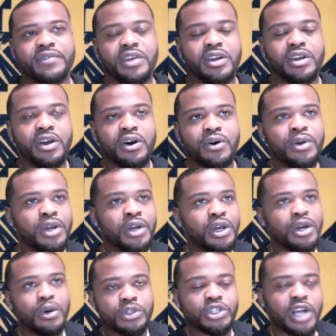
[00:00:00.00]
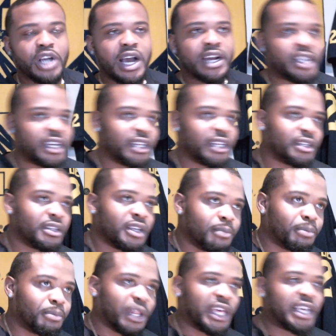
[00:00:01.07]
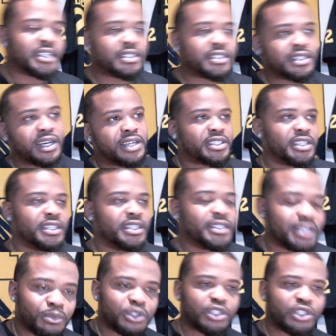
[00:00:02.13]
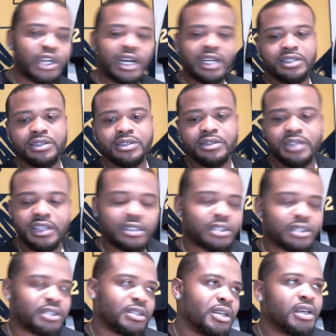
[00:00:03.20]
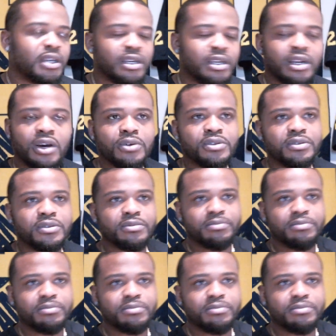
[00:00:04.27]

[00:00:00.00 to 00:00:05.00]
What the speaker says: You know, we're trying to get Blake his touches and we're trying to do this. You know,